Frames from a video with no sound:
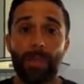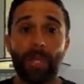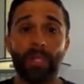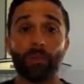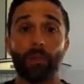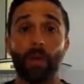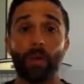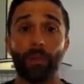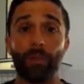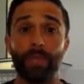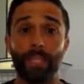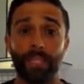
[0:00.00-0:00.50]
That's
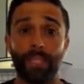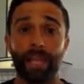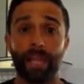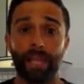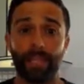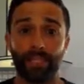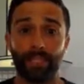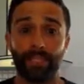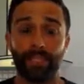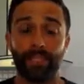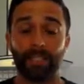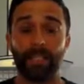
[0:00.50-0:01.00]
why we
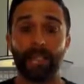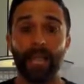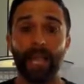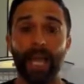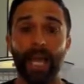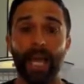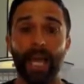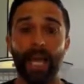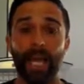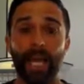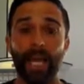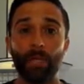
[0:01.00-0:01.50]
test,
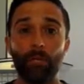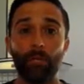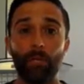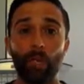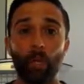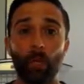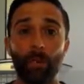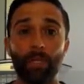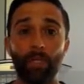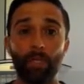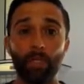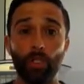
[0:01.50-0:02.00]
and we
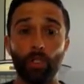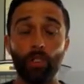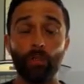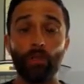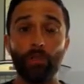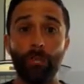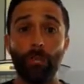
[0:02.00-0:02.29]
always use